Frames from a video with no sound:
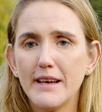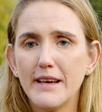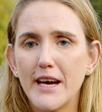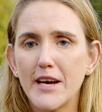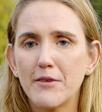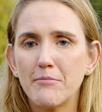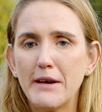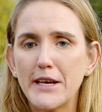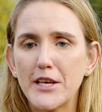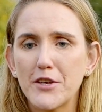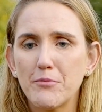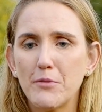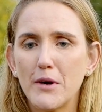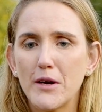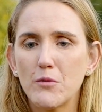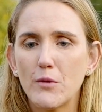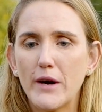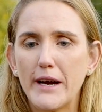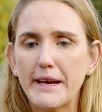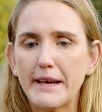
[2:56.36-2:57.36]
and make my
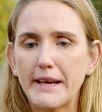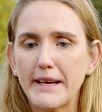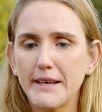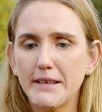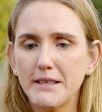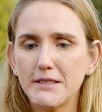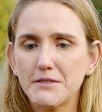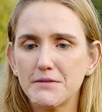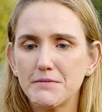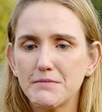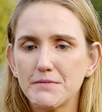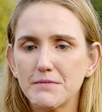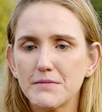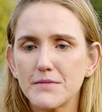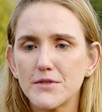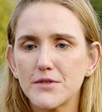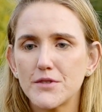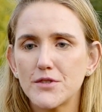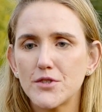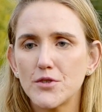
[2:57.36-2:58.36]
way
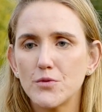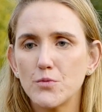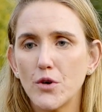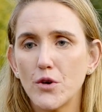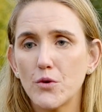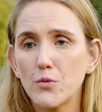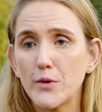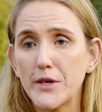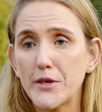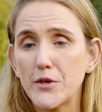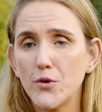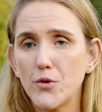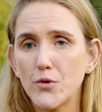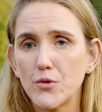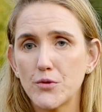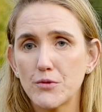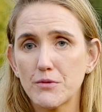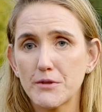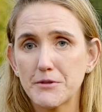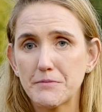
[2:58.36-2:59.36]
to what we
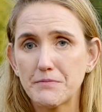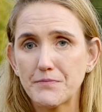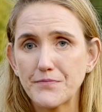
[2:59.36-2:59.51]
called